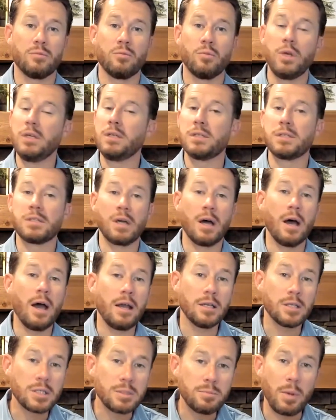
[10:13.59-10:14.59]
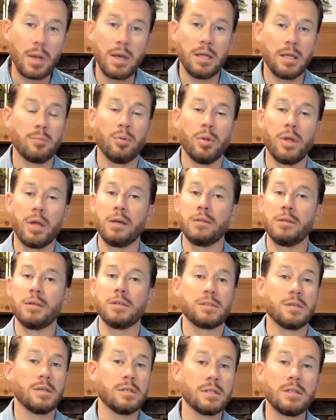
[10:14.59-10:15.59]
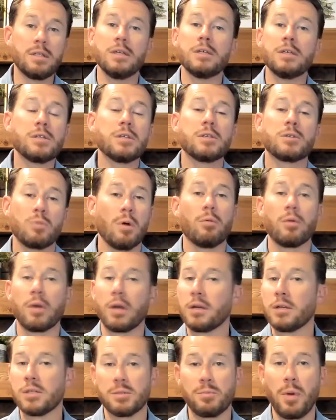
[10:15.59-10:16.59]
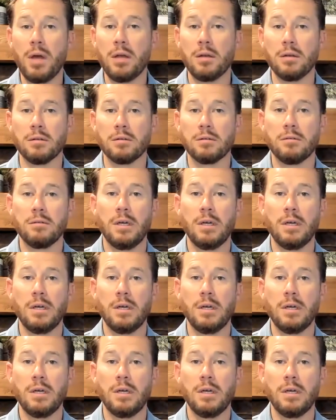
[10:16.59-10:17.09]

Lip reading: We design a spending plan that says, this is what we're going to spend.